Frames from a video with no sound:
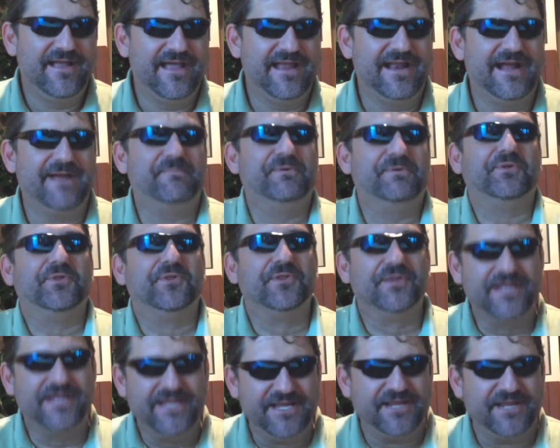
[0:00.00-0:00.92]
and I
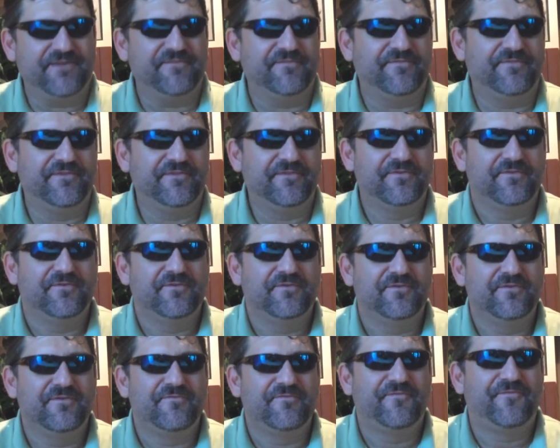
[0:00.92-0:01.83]
believe
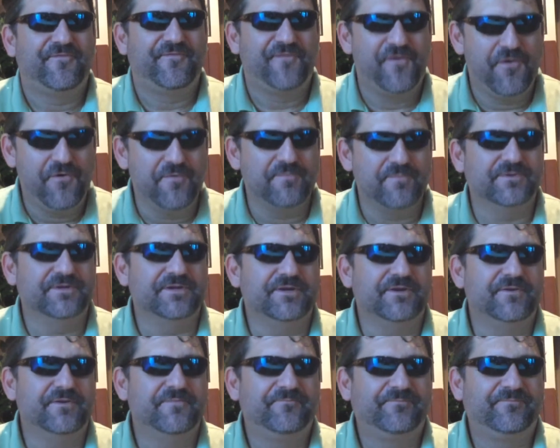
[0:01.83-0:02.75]

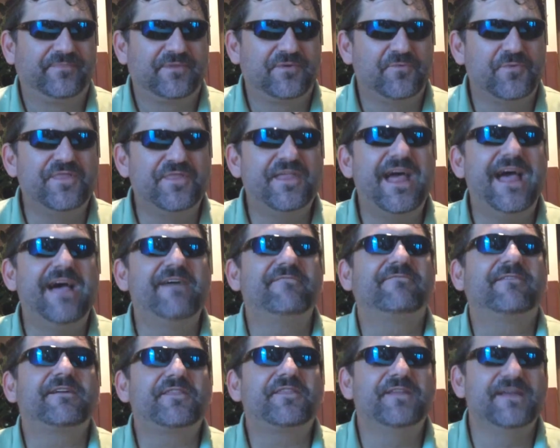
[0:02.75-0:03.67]
firmly with
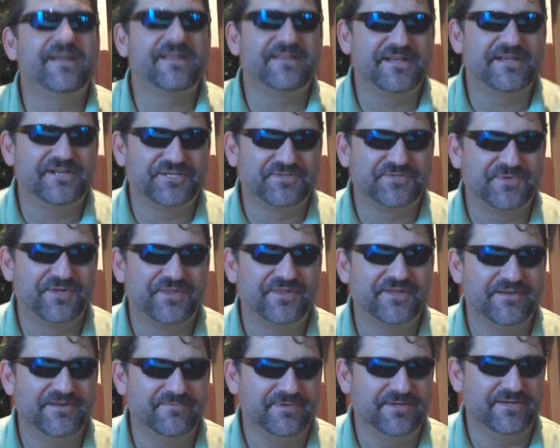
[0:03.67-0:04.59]
everything that is
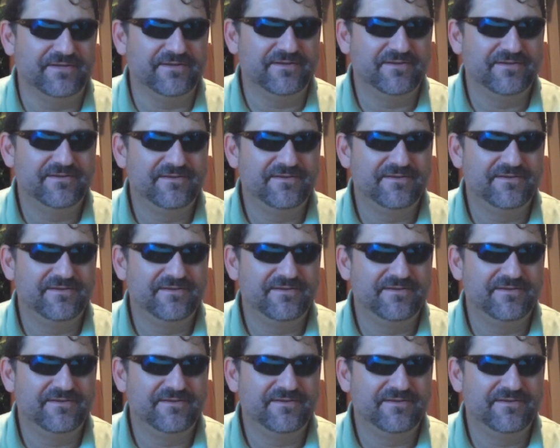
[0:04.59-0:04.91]
within me,